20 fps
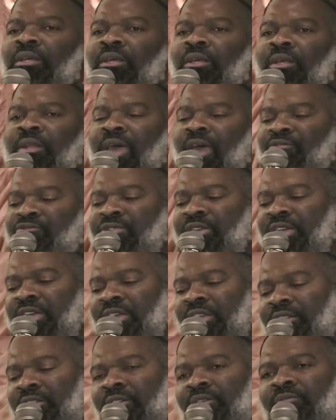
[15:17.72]
And I
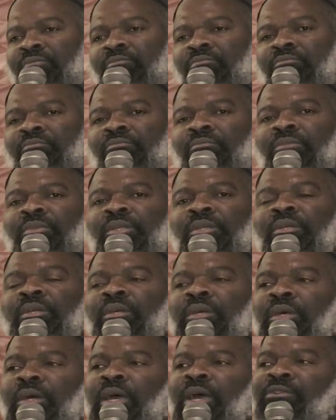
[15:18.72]
read,
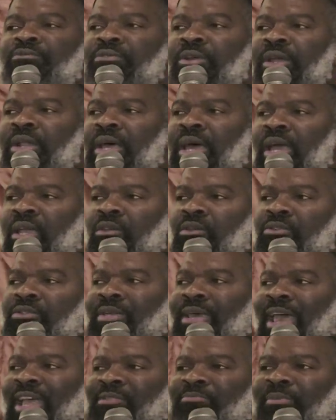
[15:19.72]
I used
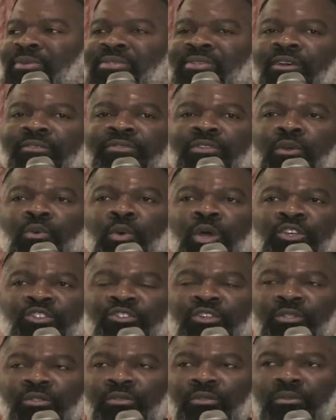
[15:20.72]
to ask myself the
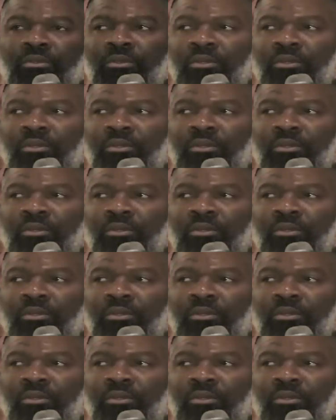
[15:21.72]
question